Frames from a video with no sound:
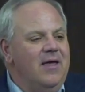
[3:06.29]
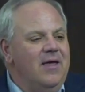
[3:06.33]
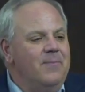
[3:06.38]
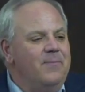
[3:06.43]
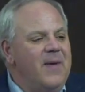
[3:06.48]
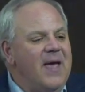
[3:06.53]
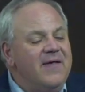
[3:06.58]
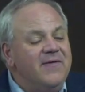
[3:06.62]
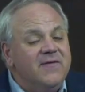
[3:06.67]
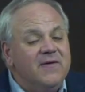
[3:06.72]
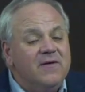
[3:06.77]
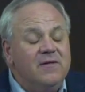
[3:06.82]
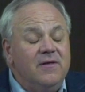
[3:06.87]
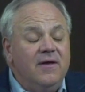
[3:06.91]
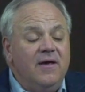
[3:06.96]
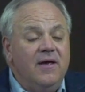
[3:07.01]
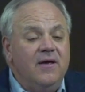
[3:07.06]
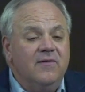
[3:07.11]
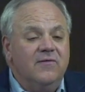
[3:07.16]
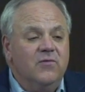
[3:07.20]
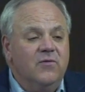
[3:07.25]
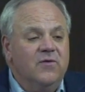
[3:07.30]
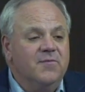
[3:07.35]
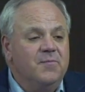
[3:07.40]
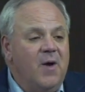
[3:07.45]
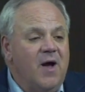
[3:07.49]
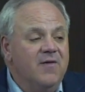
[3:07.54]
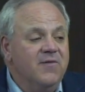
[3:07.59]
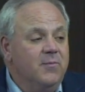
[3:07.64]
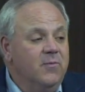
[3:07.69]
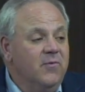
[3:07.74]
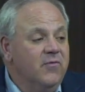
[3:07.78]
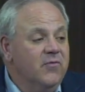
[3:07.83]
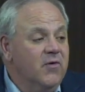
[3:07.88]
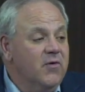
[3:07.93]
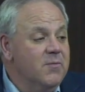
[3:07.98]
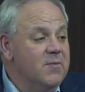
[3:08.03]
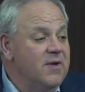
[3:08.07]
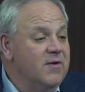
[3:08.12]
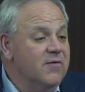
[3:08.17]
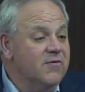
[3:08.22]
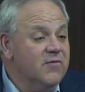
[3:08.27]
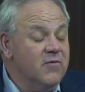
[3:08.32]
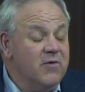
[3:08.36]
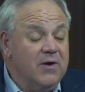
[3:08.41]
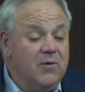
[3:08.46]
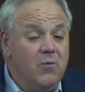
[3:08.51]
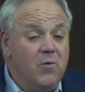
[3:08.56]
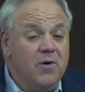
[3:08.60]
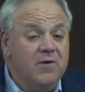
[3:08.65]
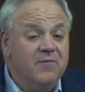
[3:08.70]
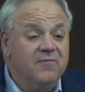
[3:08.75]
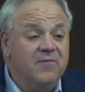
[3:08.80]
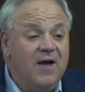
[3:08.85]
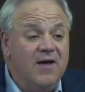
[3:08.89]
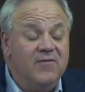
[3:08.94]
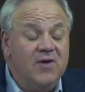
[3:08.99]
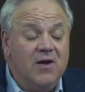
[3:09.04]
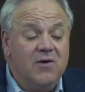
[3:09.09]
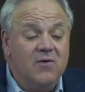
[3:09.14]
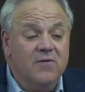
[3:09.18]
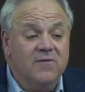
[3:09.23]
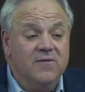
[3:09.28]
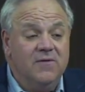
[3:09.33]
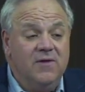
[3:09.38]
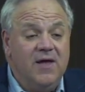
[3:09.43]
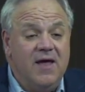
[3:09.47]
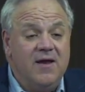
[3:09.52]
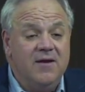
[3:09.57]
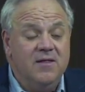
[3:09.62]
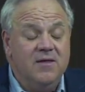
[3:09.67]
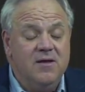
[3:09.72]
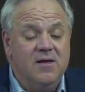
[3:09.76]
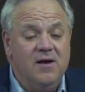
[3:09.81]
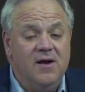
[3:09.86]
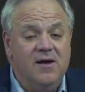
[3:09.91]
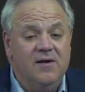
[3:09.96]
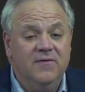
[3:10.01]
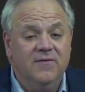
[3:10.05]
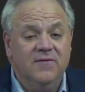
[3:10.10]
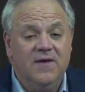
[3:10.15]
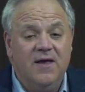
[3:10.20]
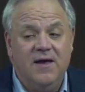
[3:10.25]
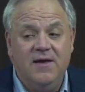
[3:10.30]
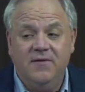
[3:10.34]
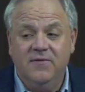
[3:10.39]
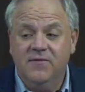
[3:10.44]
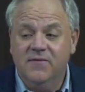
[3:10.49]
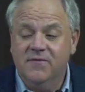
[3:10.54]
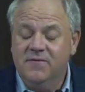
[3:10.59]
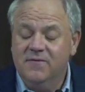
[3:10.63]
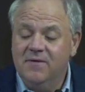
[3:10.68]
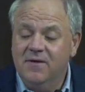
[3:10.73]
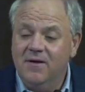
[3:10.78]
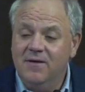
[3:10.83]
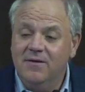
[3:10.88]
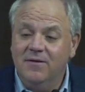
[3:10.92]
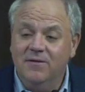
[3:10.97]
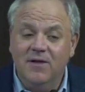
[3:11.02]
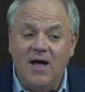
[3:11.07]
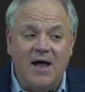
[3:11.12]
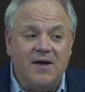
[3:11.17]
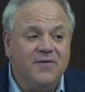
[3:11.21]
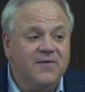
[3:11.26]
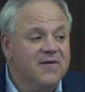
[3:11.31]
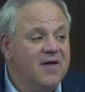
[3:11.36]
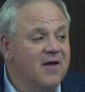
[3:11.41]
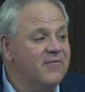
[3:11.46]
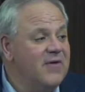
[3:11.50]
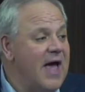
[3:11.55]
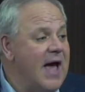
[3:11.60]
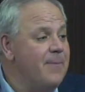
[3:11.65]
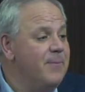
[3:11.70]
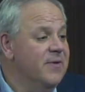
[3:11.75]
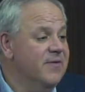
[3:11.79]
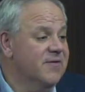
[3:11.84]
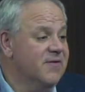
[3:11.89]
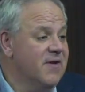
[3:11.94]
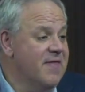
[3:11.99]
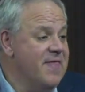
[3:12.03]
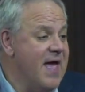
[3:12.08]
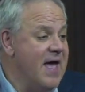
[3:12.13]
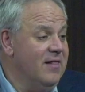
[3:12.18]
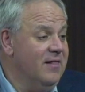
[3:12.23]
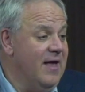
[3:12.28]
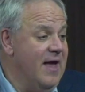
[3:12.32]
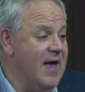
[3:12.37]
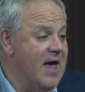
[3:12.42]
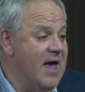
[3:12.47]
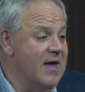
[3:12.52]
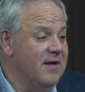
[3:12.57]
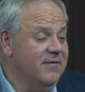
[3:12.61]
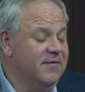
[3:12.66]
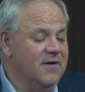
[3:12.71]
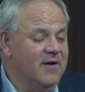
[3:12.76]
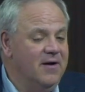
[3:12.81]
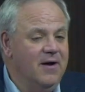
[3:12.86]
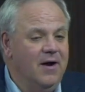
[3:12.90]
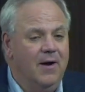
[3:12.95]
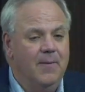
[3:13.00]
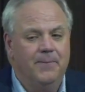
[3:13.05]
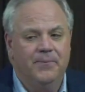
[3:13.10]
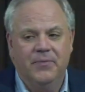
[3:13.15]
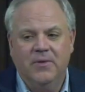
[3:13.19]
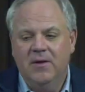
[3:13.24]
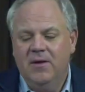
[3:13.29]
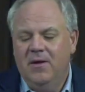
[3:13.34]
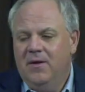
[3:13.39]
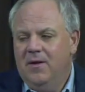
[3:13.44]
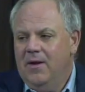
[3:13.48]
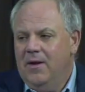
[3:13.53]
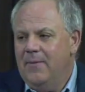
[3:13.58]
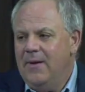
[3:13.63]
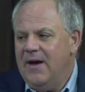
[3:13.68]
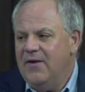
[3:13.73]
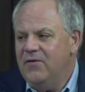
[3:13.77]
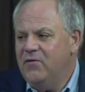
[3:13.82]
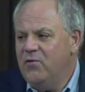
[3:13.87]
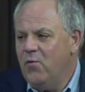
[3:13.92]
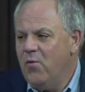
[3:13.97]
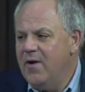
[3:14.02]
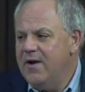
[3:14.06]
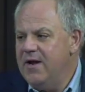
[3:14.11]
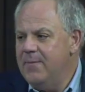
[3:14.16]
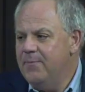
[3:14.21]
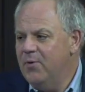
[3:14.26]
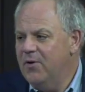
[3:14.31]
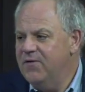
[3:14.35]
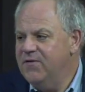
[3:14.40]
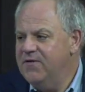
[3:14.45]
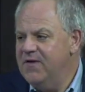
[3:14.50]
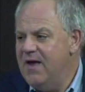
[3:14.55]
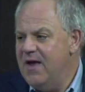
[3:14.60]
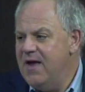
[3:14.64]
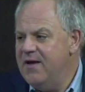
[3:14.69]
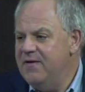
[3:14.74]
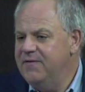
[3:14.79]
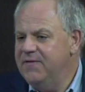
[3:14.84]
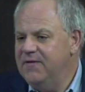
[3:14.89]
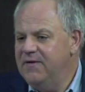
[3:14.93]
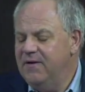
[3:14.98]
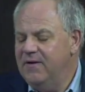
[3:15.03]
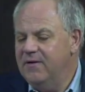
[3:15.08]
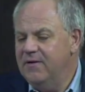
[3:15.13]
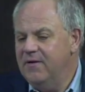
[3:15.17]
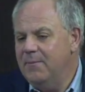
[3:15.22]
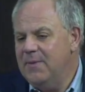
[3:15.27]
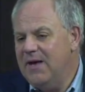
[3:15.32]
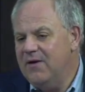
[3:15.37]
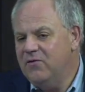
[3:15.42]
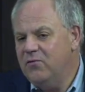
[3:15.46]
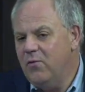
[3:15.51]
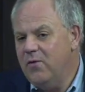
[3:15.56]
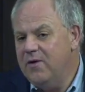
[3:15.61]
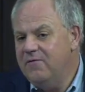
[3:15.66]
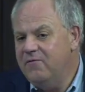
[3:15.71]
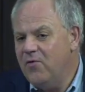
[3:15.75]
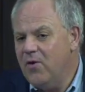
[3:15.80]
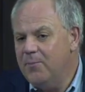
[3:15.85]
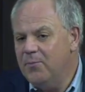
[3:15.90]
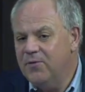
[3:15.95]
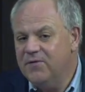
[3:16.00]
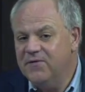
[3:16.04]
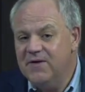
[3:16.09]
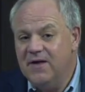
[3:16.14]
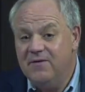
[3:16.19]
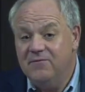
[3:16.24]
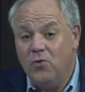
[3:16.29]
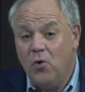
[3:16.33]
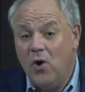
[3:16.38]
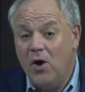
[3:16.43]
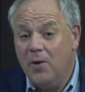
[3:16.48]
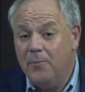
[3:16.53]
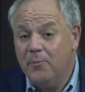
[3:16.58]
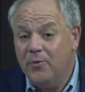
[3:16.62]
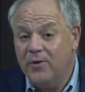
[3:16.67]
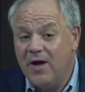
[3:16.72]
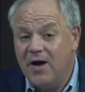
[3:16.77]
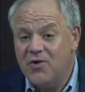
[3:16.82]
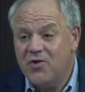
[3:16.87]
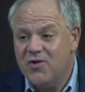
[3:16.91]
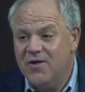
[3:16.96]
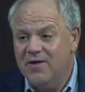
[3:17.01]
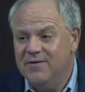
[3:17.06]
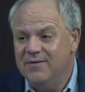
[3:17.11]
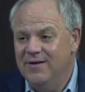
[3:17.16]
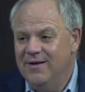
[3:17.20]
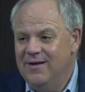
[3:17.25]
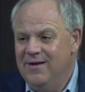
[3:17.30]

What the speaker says: Basically, it's responsible for administering 1 in 5 acres of land in the United States. A lot of stuff happens on that land. About 20%, about 24% of oil production